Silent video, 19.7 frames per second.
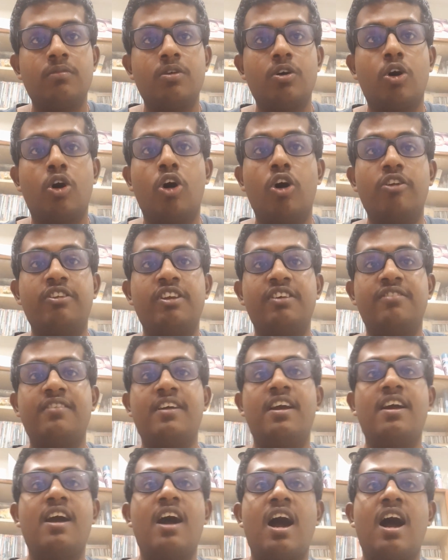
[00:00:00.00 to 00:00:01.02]
Or just
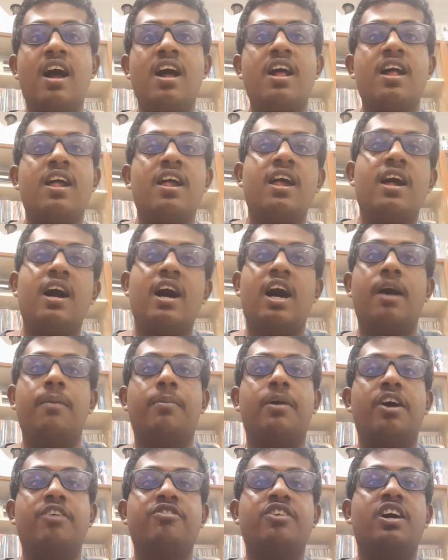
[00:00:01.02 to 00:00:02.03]
say, I'm
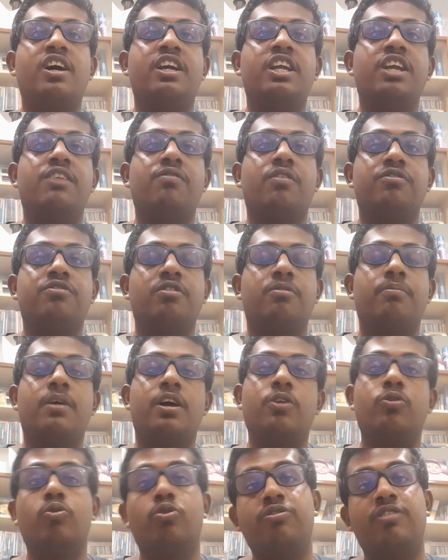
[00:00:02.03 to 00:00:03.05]
Kaja, a kid from
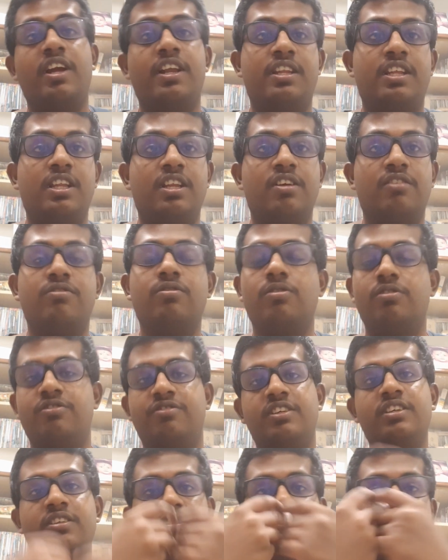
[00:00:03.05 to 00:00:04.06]
Sunban who is 18 years old.
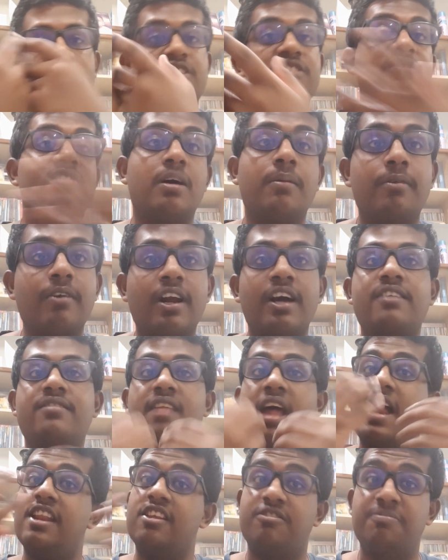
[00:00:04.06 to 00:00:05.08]
See? It's summarized
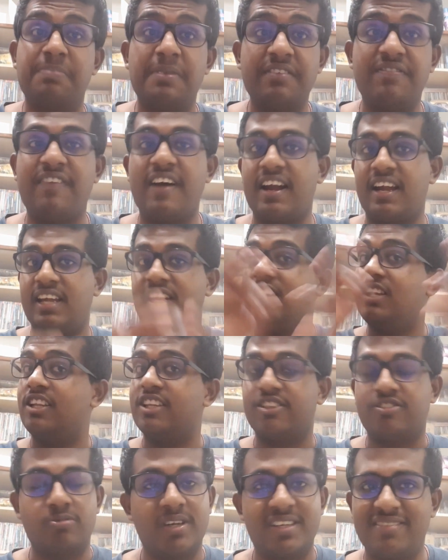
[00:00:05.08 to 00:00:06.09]
and it's perfect and in
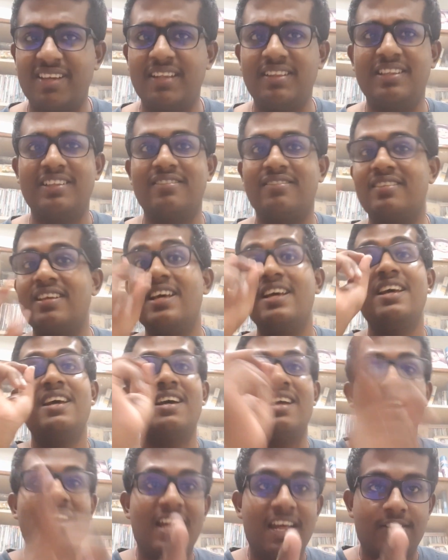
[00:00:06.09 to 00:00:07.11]
just one sentence.
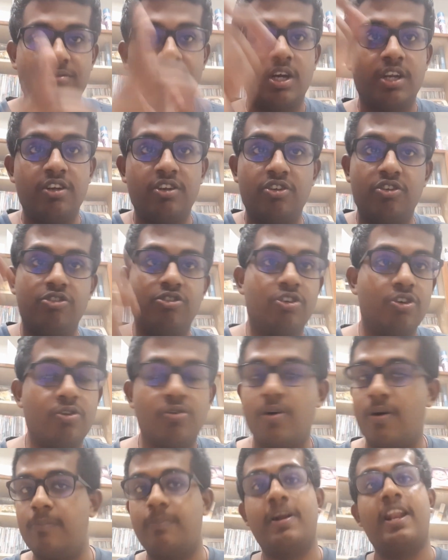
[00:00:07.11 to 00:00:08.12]
That's what you should
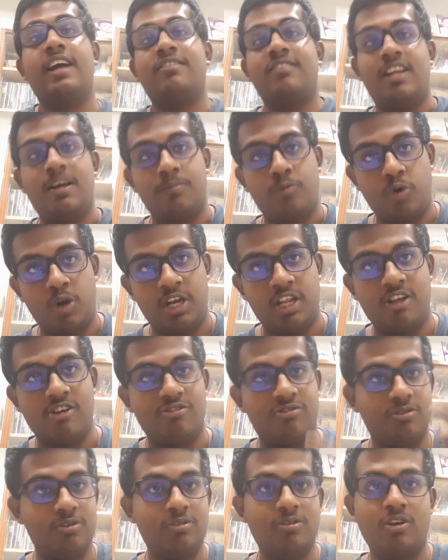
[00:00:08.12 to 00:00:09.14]
do. But actually, I'm 20 years
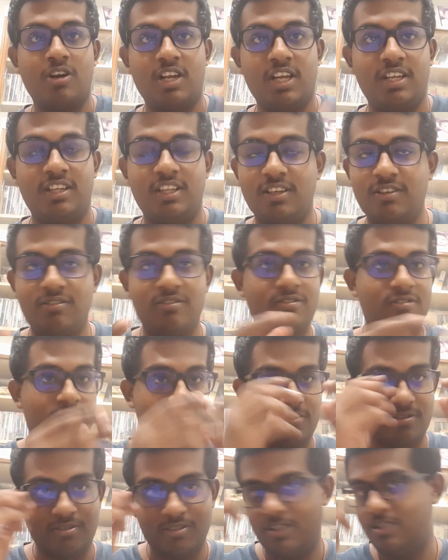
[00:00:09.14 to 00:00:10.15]
old, not 18.
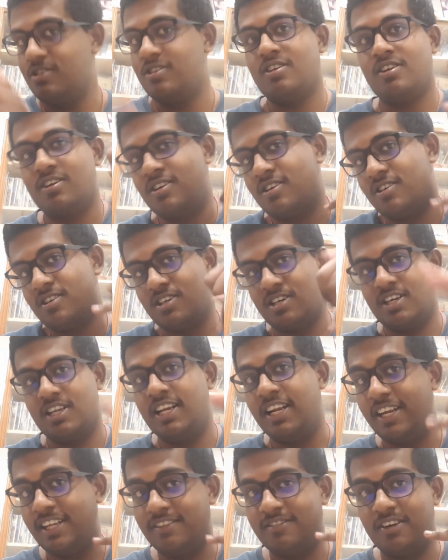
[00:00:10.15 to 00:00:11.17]
So,
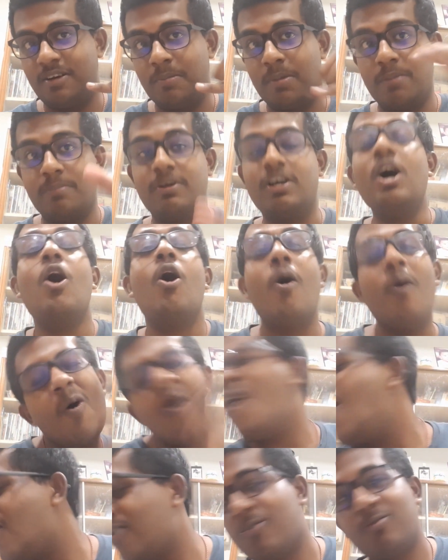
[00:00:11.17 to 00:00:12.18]
ladies, remember.
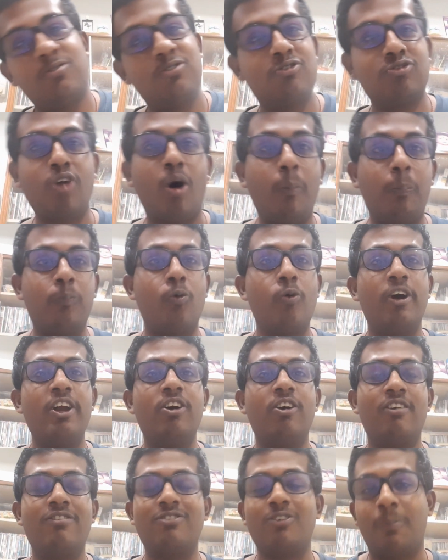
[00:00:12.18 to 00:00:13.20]
Stop going
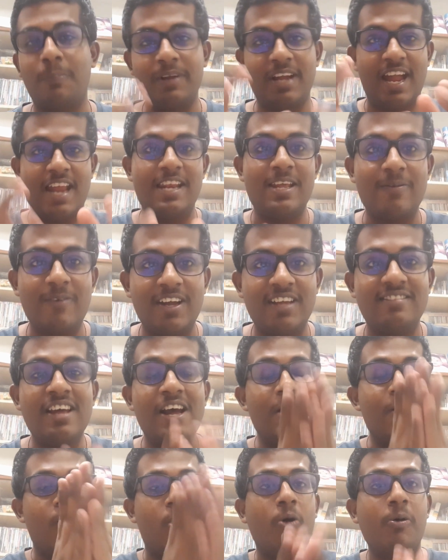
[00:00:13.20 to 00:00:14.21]
off topic anyways.
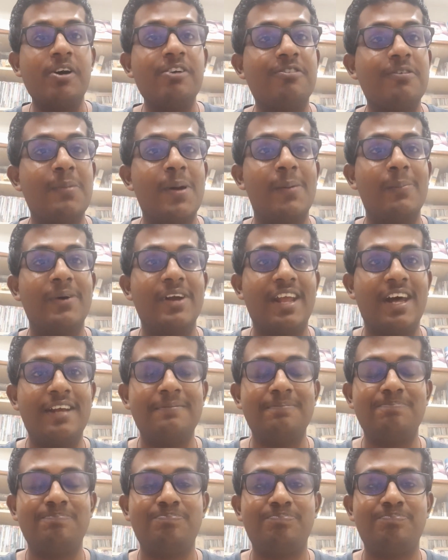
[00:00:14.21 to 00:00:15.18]
Always remember that.